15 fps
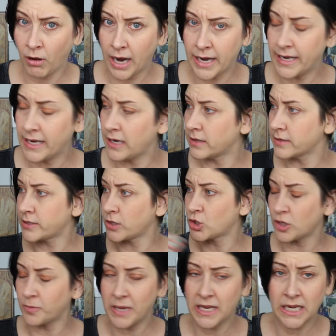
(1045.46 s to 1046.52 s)
I need a
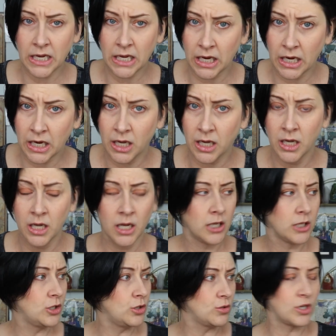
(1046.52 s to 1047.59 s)
social media,
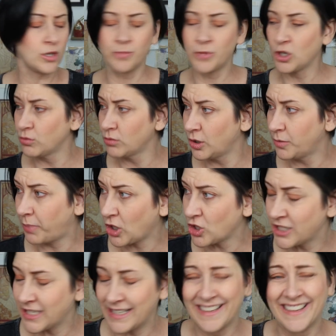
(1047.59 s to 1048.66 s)
YouTube guru person